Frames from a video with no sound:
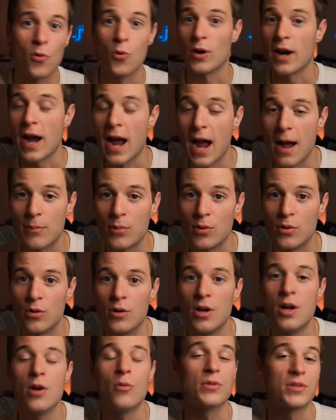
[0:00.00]
or
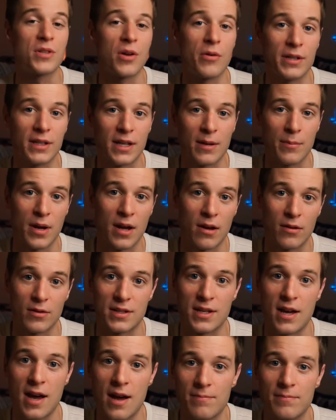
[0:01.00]
Apple was going to come out on
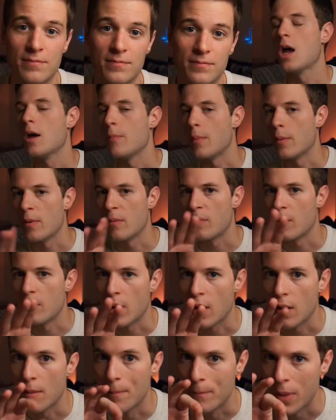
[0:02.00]
top.
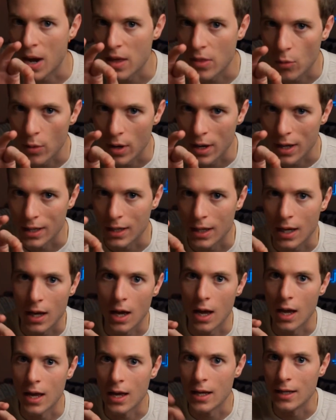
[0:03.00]
By the way,
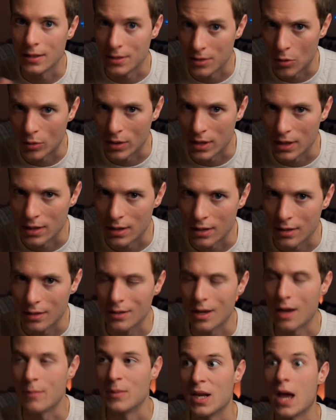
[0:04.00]
it's Nokia.
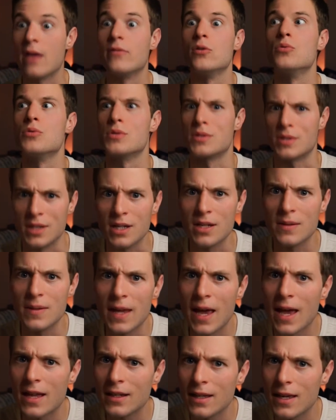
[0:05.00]
I mean, have you seen
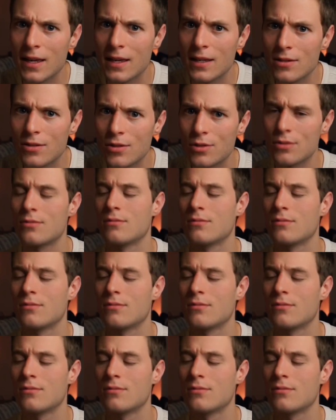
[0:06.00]
the N-Gage?